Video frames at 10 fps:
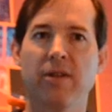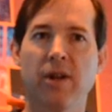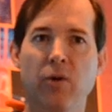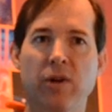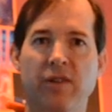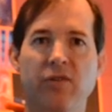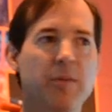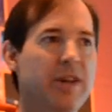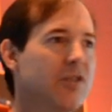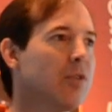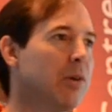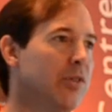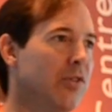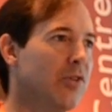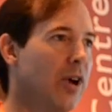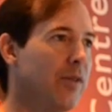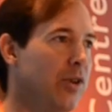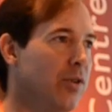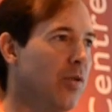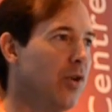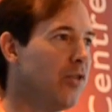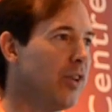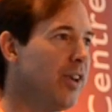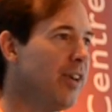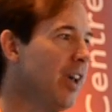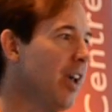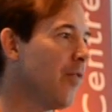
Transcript: knowing there's so many disciplines inside of a university.